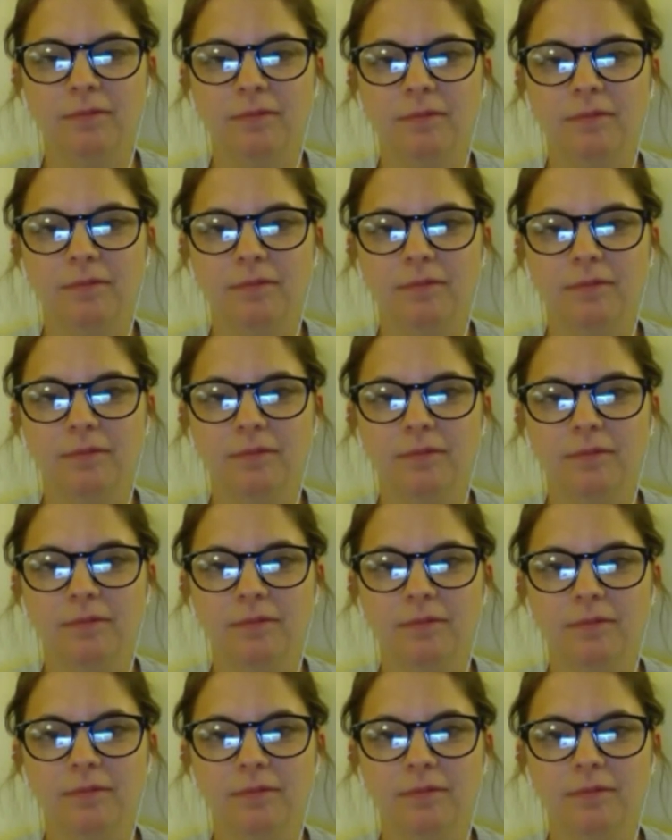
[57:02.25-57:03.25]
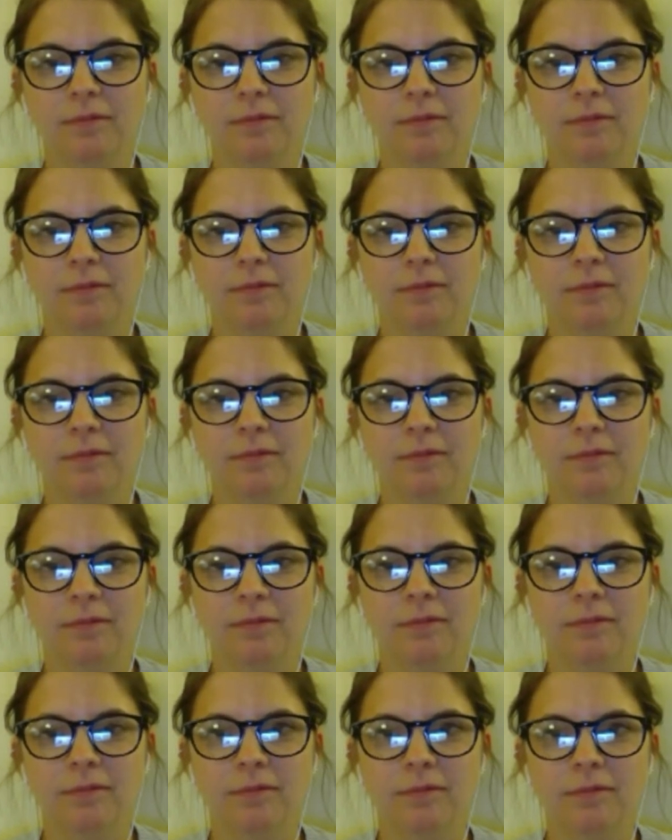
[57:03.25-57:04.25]

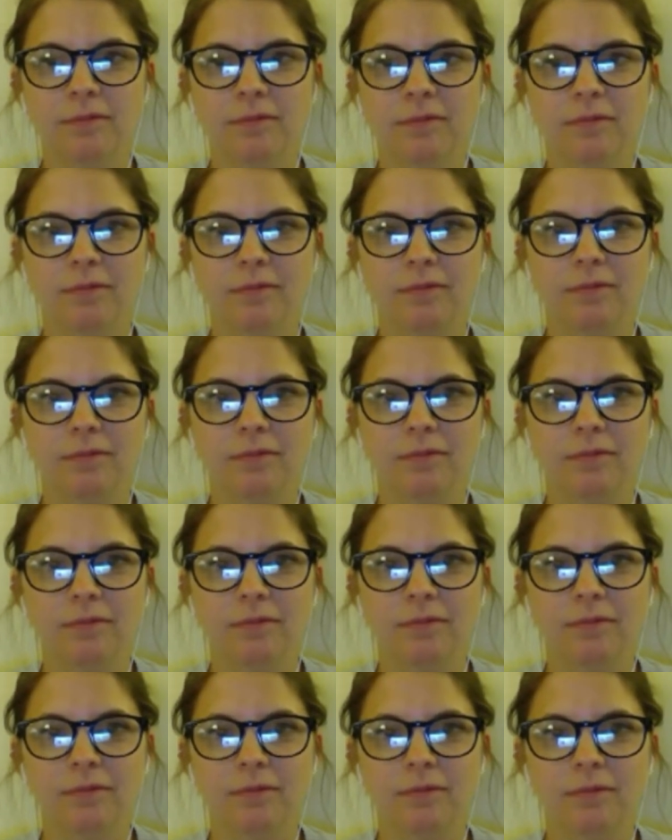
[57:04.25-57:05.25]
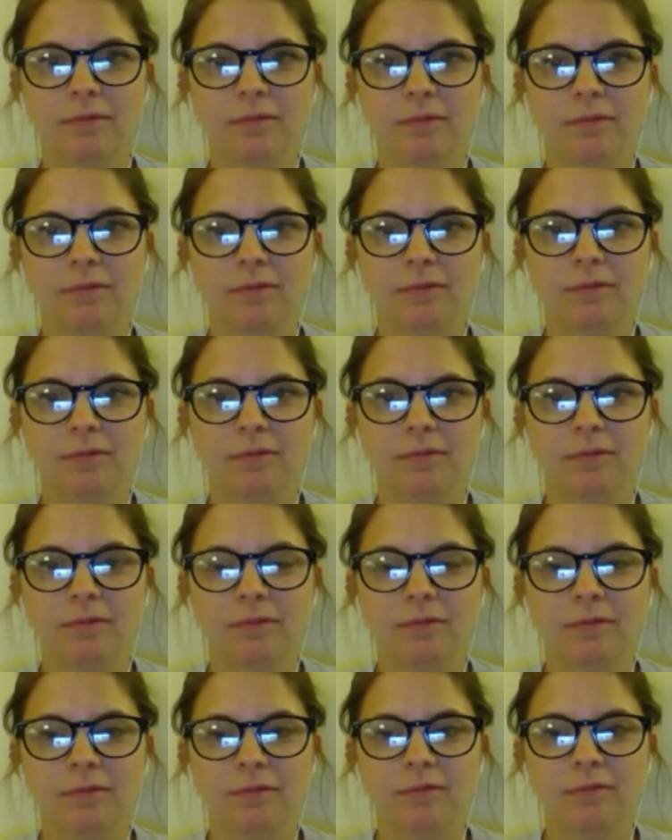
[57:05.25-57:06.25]

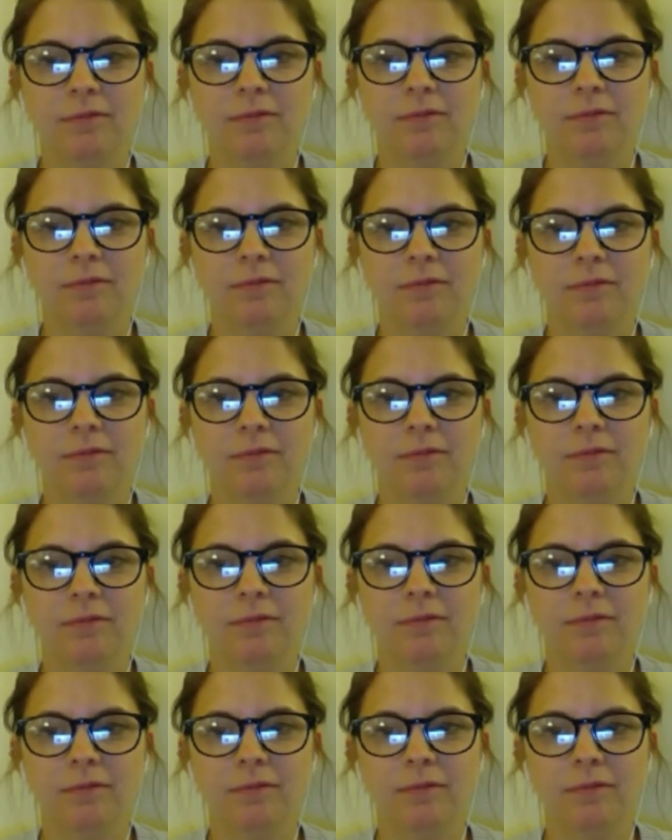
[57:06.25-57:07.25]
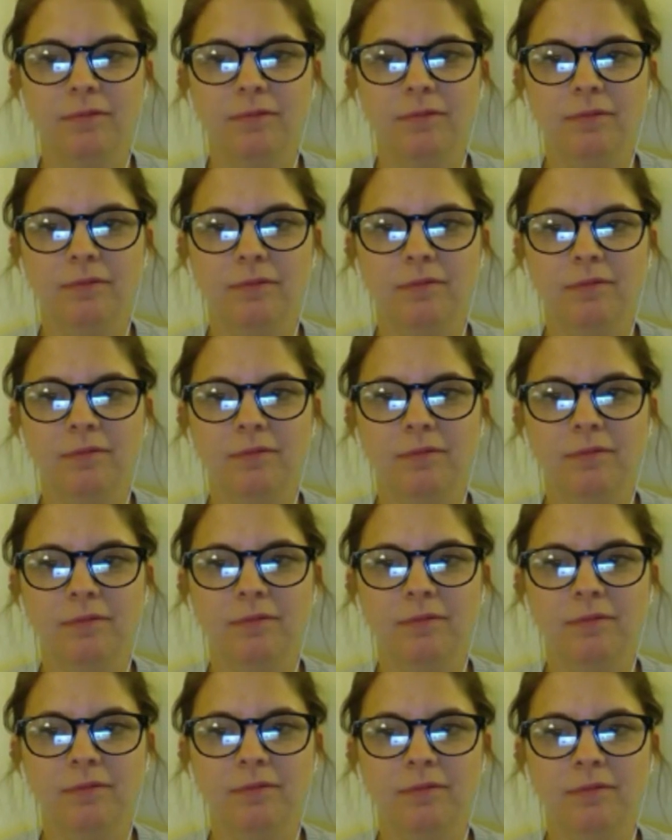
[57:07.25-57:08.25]

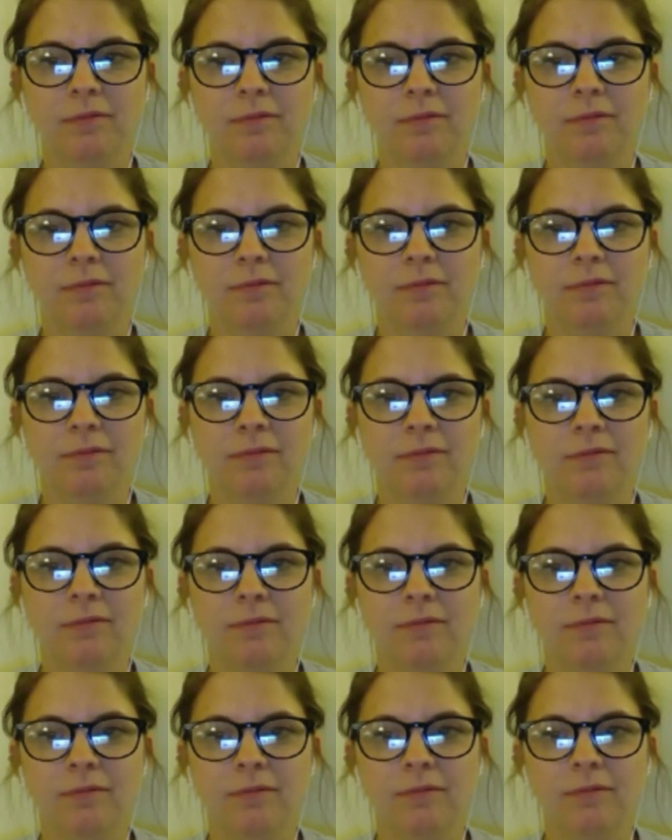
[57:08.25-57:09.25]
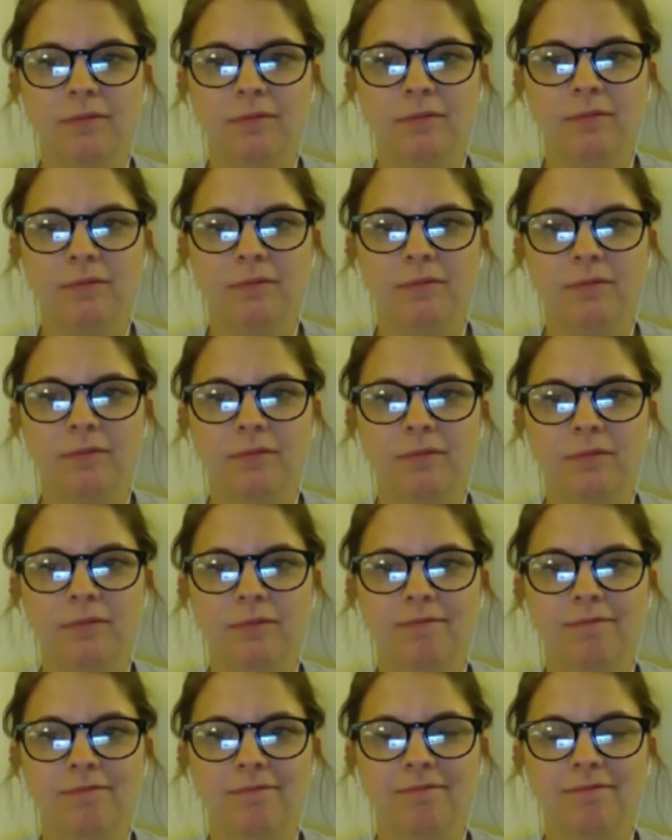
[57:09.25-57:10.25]

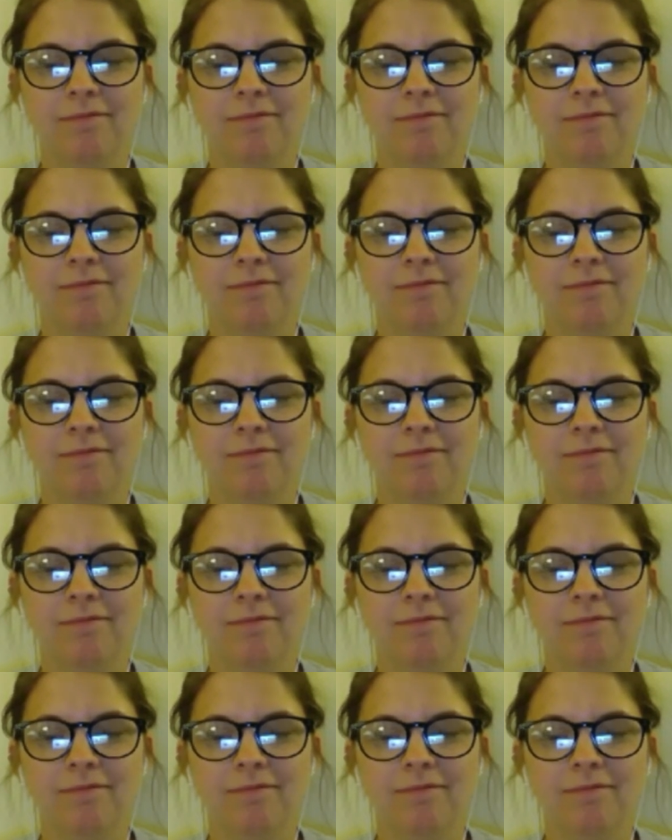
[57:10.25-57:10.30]
No words are spoken by the person on screen.